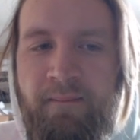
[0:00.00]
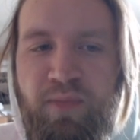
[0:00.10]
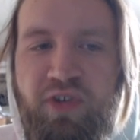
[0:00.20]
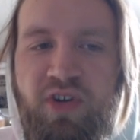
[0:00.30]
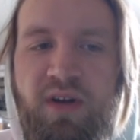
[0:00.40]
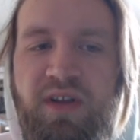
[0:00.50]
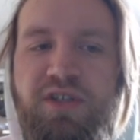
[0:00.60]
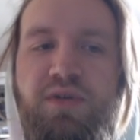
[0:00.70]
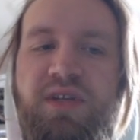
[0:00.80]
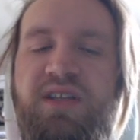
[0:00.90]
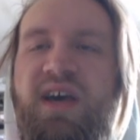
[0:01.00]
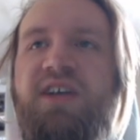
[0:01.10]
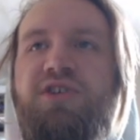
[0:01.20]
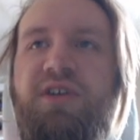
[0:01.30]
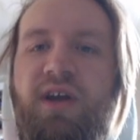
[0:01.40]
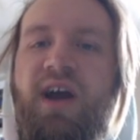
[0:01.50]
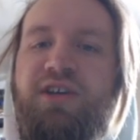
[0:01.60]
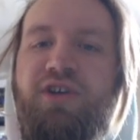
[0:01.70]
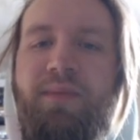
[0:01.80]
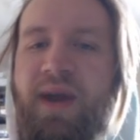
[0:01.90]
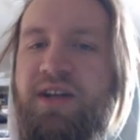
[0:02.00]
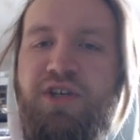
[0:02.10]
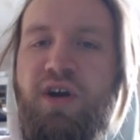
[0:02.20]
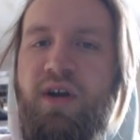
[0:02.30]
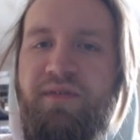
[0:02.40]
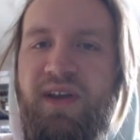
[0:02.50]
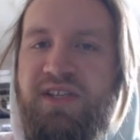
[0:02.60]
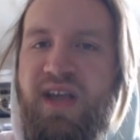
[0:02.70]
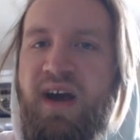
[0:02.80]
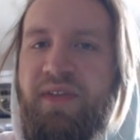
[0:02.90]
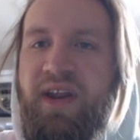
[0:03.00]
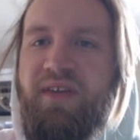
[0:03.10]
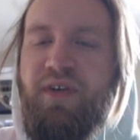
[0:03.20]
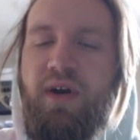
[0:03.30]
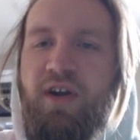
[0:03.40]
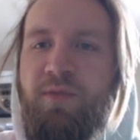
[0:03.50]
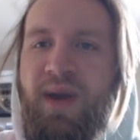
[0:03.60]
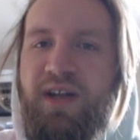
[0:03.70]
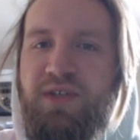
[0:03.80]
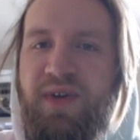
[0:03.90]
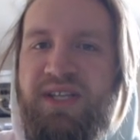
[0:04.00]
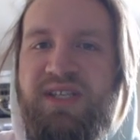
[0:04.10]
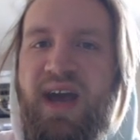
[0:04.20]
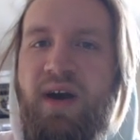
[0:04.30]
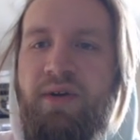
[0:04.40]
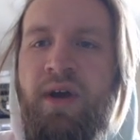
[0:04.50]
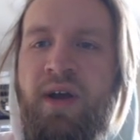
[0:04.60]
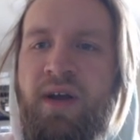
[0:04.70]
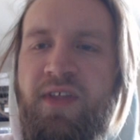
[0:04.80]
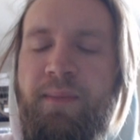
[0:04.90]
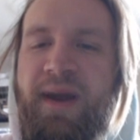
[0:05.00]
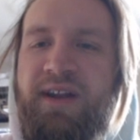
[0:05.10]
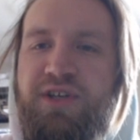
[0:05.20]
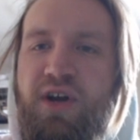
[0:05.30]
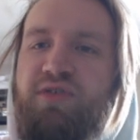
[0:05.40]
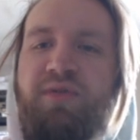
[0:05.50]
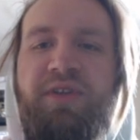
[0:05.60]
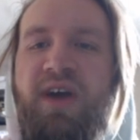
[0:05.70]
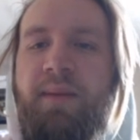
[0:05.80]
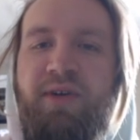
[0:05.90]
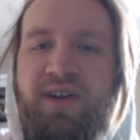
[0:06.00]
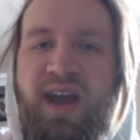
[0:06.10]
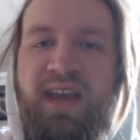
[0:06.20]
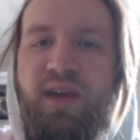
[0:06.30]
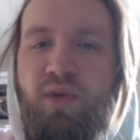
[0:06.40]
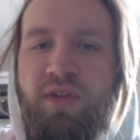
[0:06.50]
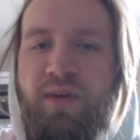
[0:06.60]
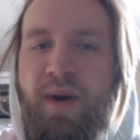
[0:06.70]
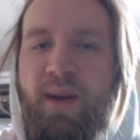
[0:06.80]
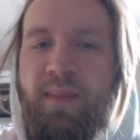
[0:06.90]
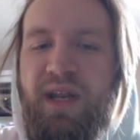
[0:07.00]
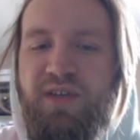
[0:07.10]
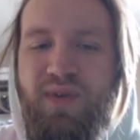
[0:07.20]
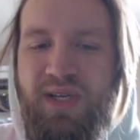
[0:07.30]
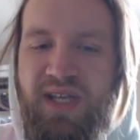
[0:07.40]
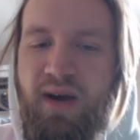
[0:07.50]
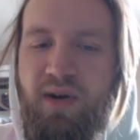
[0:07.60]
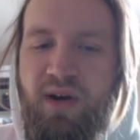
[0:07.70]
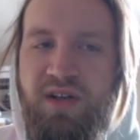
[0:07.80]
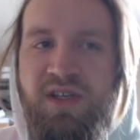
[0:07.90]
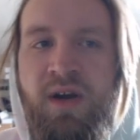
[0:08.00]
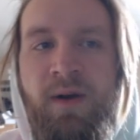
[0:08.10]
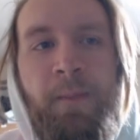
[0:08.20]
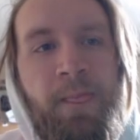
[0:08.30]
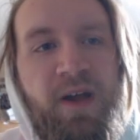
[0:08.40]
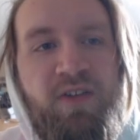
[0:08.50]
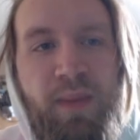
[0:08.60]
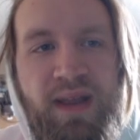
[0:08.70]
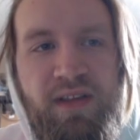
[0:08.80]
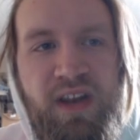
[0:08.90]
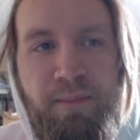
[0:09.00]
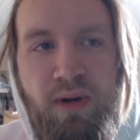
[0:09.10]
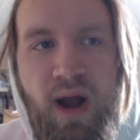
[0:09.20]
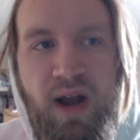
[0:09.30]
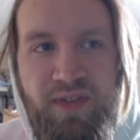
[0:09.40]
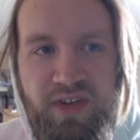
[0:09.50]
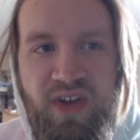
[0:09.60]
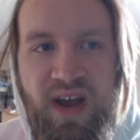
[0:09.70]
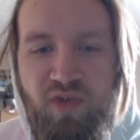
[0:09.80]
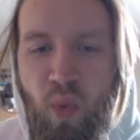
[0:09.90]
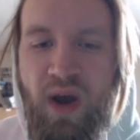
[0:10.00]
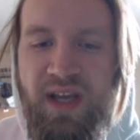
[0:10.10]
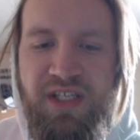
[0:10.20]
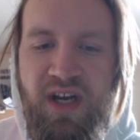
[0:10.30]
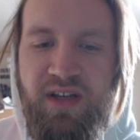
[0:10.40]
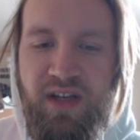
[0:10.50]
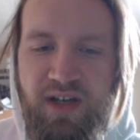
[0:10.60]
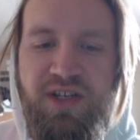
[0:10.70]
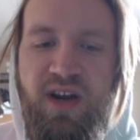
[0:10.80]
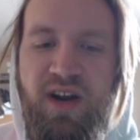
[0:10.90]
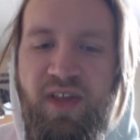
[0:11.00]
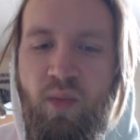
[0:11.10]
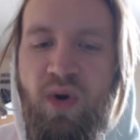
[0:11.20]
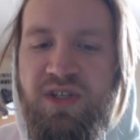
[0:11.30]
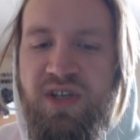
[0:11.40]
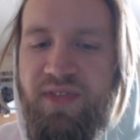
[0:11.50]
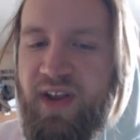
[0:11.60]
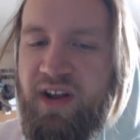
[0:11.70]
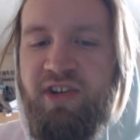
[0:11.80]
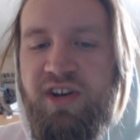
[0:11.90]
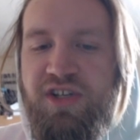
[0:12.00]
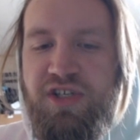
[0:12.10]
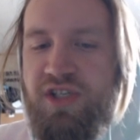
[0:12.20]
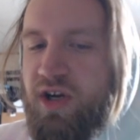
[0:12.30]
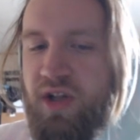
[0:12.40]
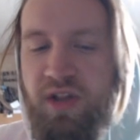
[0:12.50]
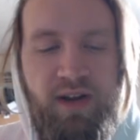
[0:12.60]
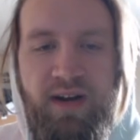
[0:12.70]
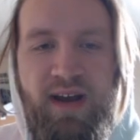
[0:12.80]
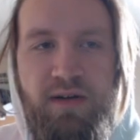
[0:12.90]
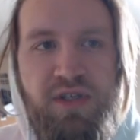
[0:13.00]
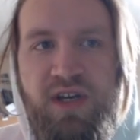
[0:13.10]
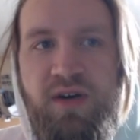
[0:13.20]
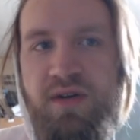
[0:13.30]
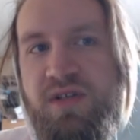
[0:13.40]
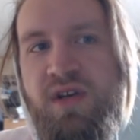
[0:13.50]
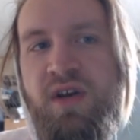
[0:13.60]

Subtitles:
This card lets you detach, look at their extra, banish a card face down, and then if a card's banished face down, they banish cards from the top of their deck equal to the amount of banished face down cards. It's mainly to proc this guy twice on your turn and then once on their turn and just start clearing out zones.